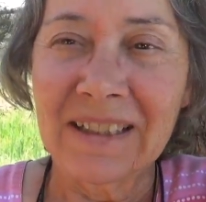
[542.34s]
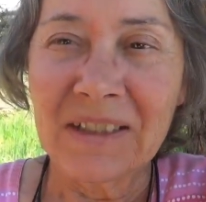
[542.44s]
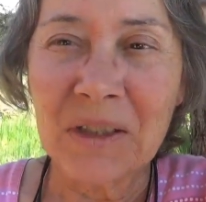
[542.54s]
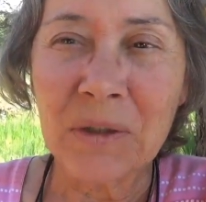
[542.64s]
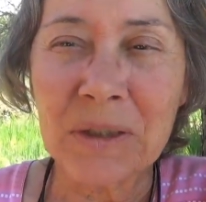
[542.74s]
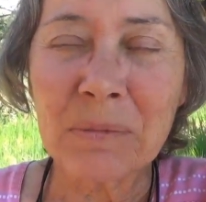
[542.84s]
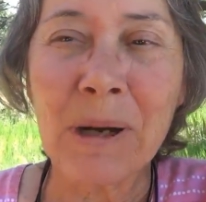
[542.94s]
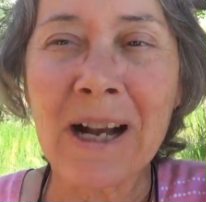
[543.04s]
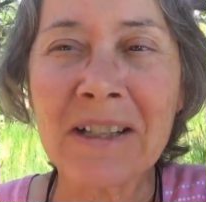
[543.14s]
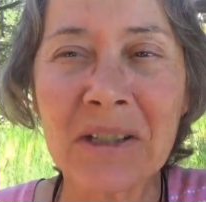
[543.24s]
so it's
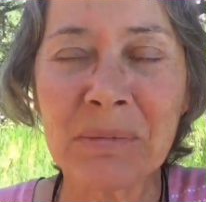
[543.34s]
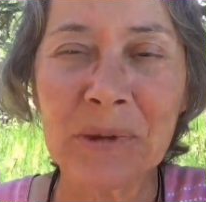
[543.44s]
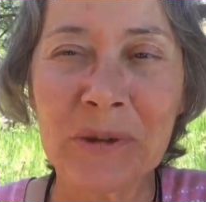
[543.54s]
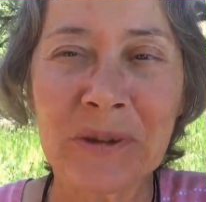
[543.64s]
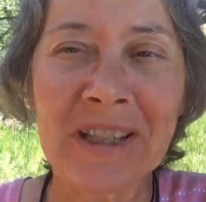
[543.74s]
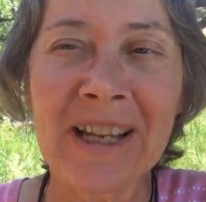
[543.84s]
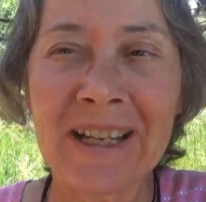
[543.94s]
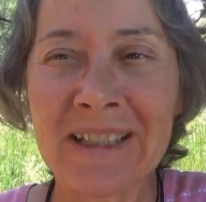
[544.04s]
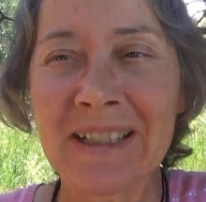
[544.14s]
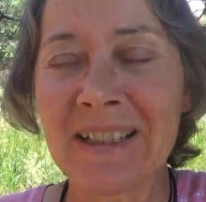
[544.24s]
possible
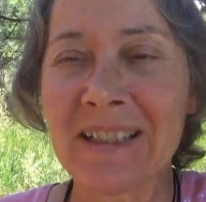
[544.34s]
that